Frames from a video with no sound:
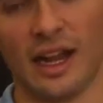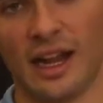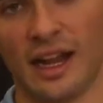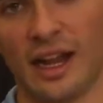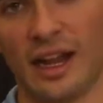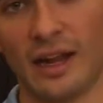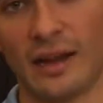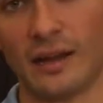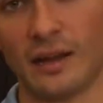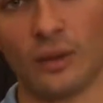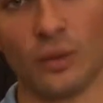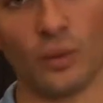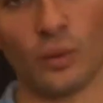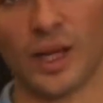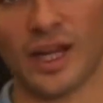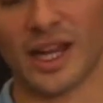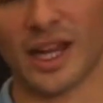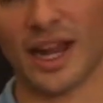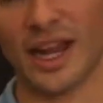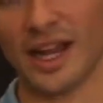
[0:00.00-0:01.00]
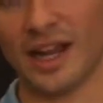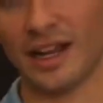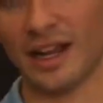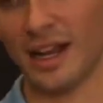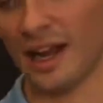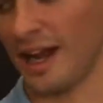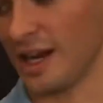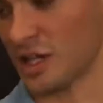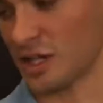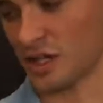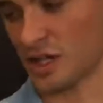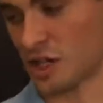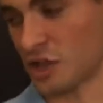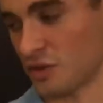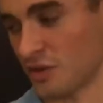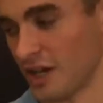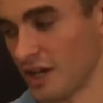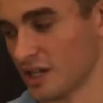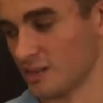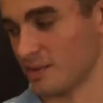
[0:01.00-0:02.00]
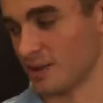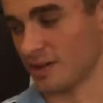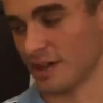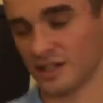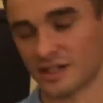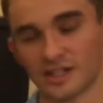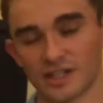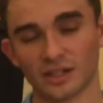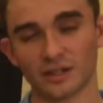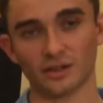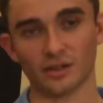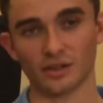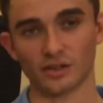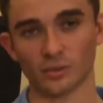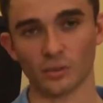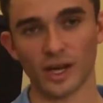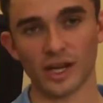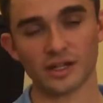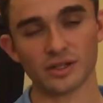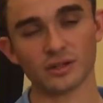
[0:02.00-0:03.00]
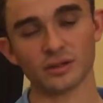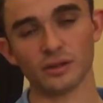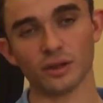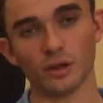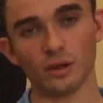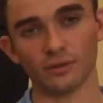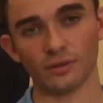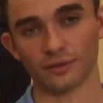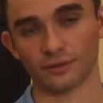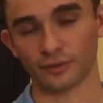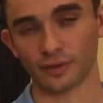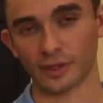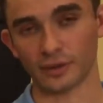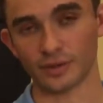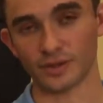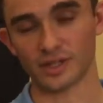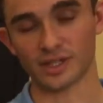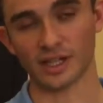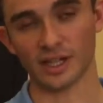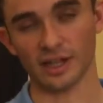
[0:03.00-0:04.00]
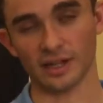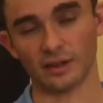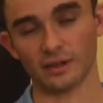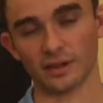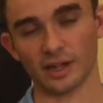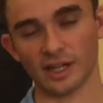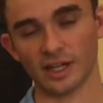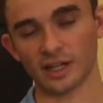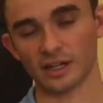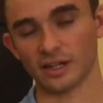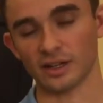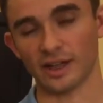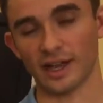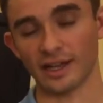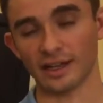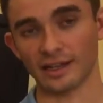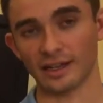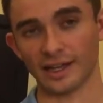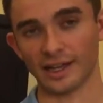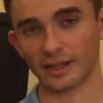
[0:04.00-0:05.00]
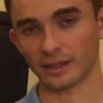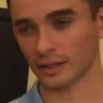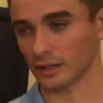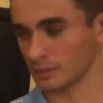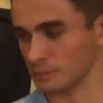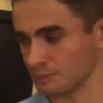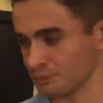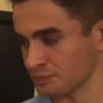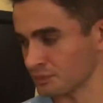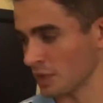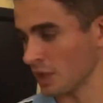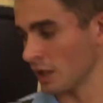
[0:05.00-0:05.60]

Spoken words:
and we can't actually transmit that signal, it's way too low of a frequency, and I'll get into that later.